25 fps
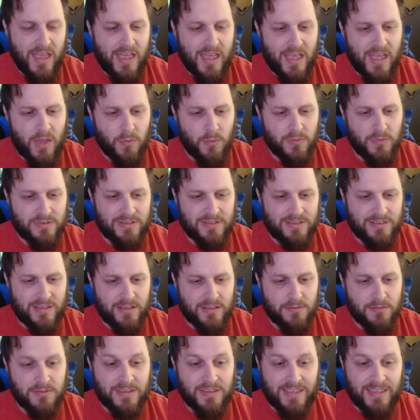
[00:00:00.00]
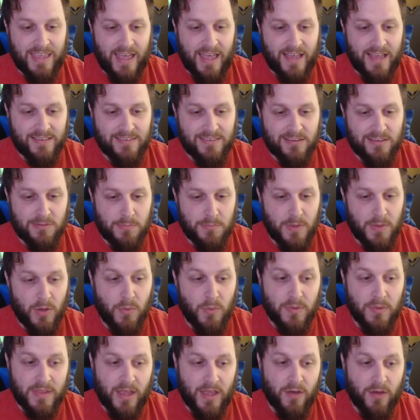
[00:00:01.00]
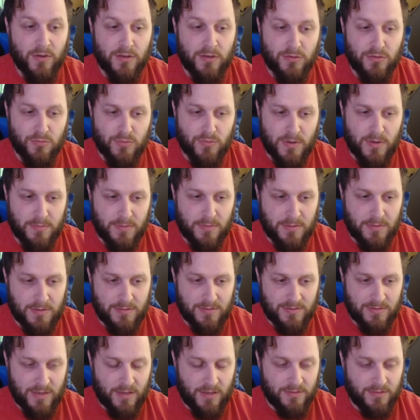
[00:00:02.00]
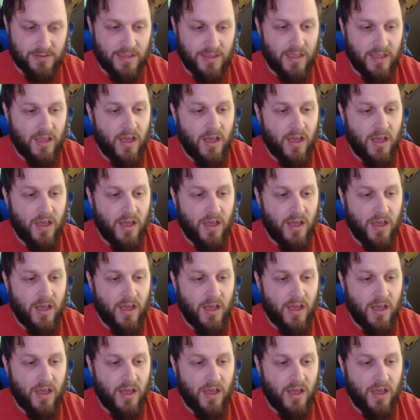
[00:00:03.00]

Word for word: and will successfully cast a spell without interrupting themselves.